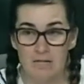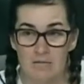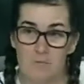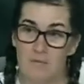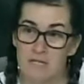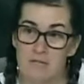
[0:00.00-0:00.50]
and
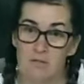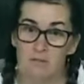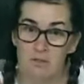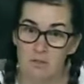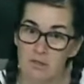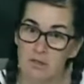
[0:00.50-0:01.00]
some things that are
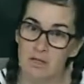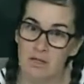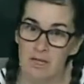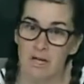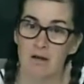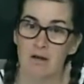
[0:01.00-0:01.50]

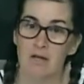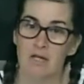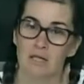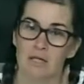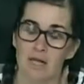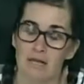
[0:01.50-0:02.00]
paternally
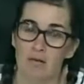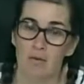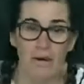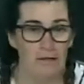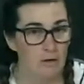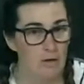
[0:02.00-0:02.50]
inherited, like the
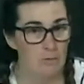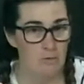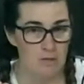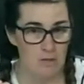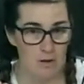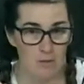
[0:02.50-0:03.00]
Y
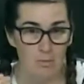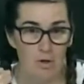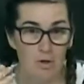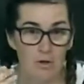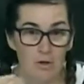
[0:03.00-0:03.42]
chromosome.